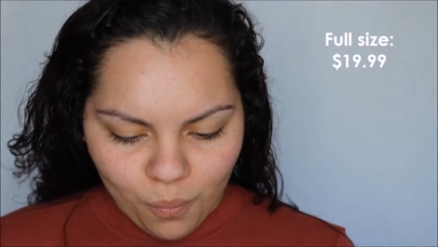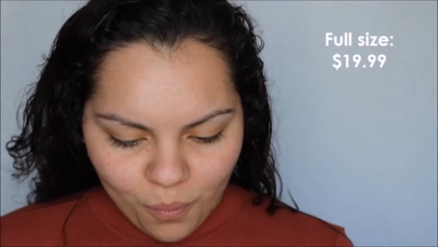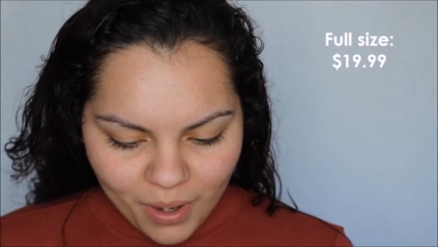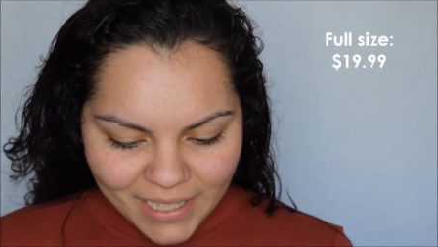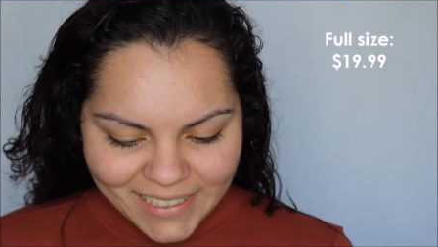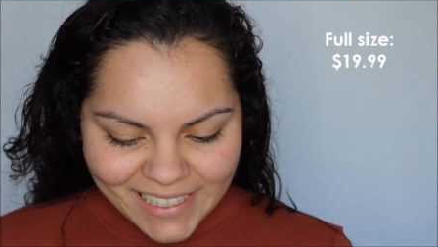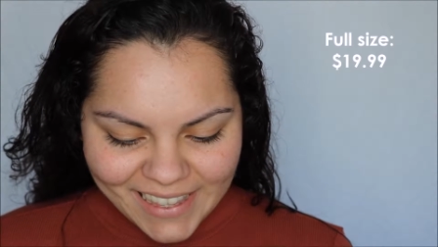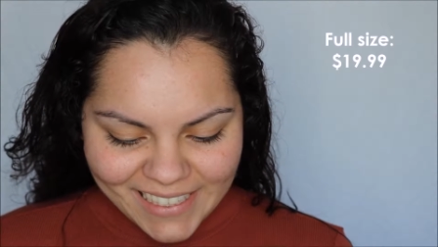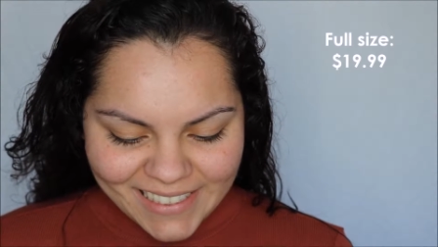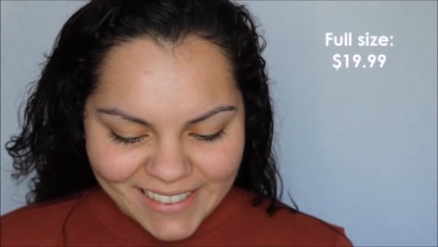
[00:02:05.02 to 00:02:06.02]
What?
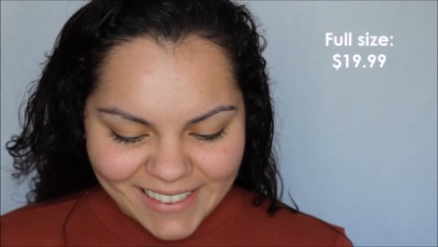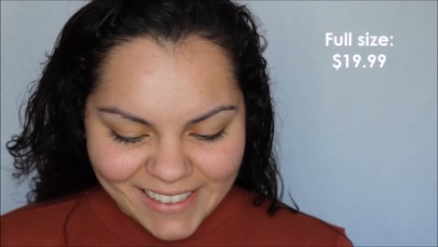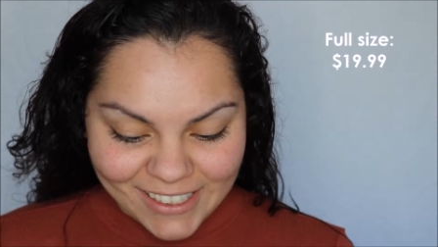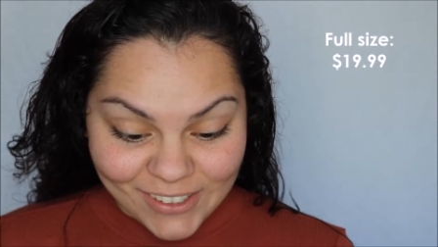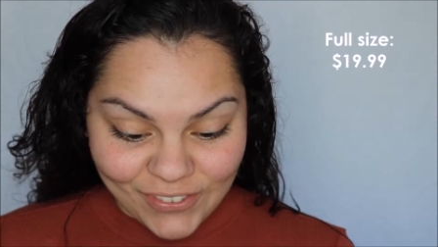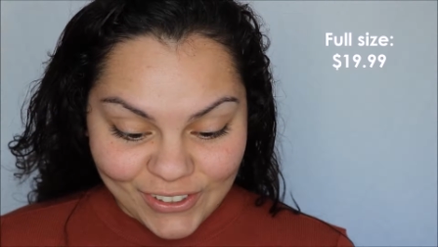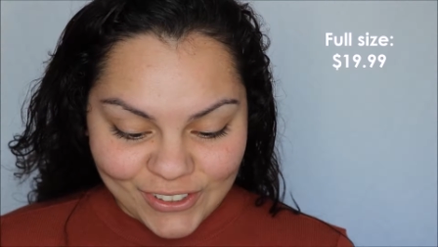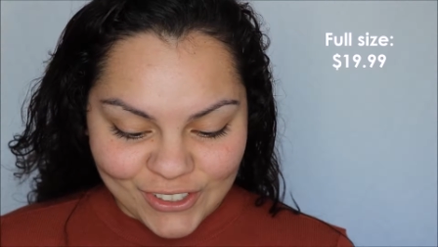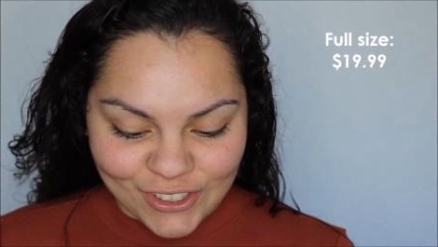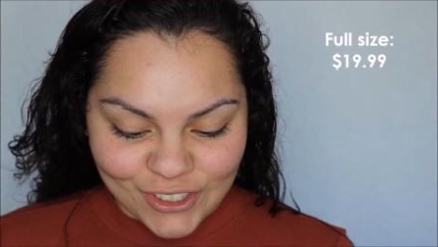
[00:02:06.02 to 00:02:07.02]
This, this
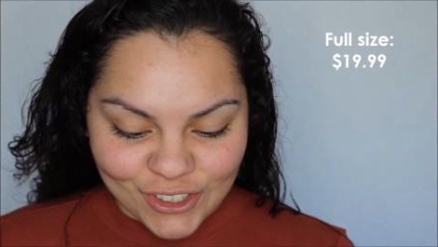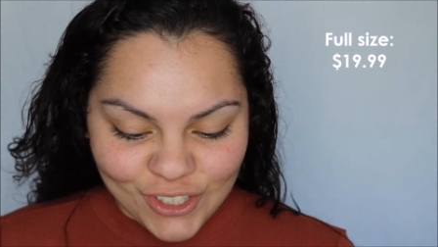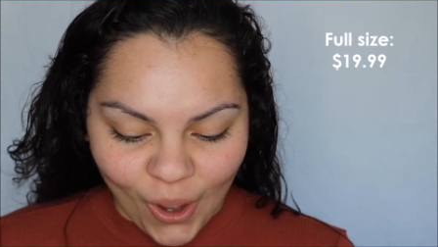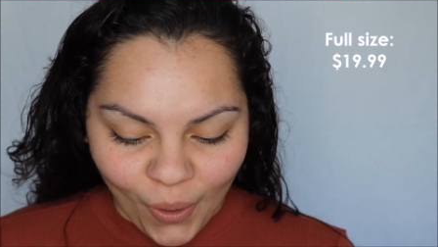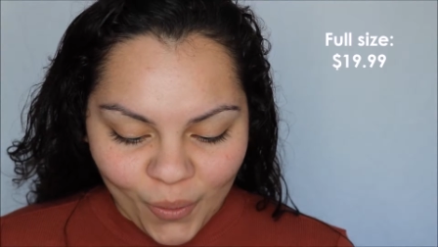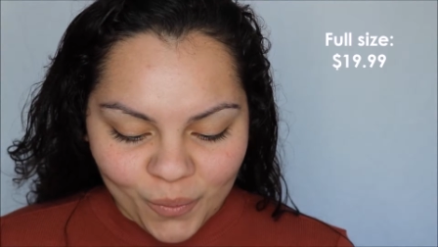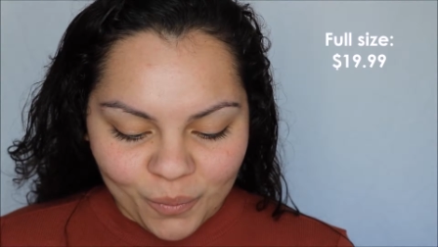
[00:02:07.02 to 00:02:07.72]
feels so